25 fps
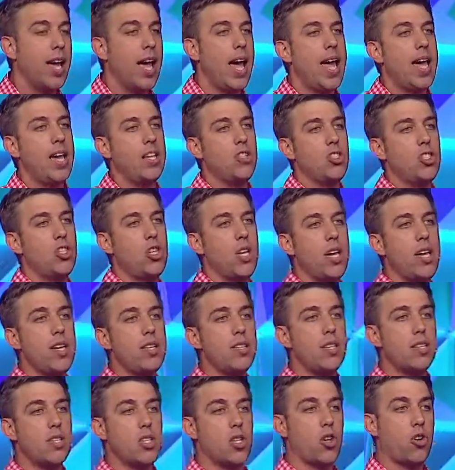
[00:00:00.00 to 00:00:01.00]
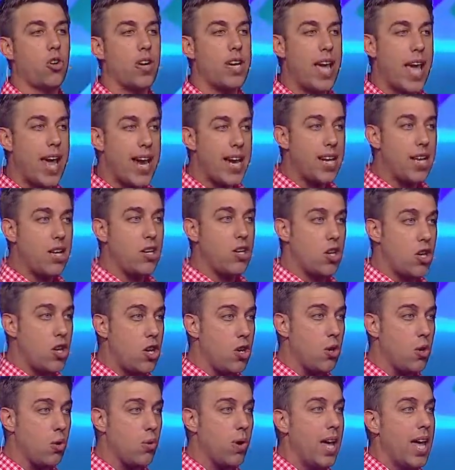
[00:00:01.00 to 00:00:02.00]
and Jesus created
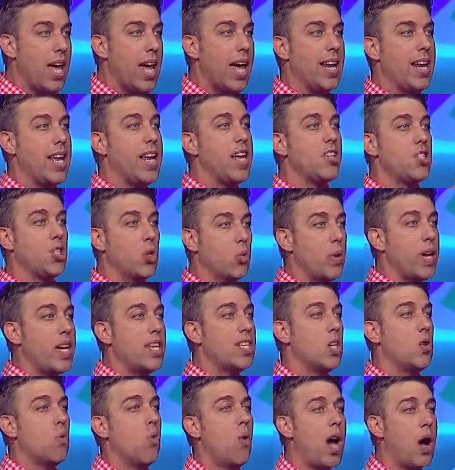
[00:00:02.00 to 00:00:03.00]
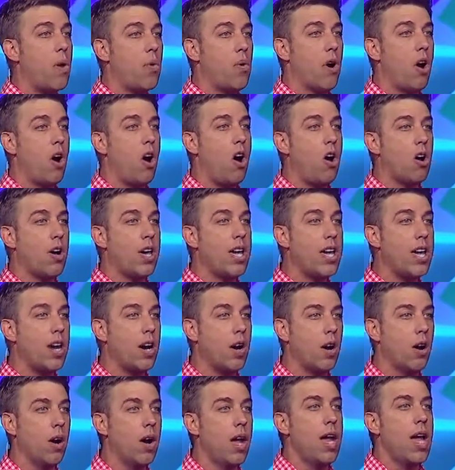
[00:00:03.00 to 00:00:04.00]
you and he's the reason why we're all
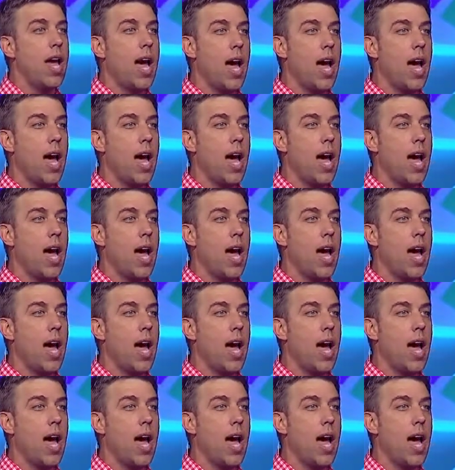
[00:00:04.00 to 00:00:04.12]
here,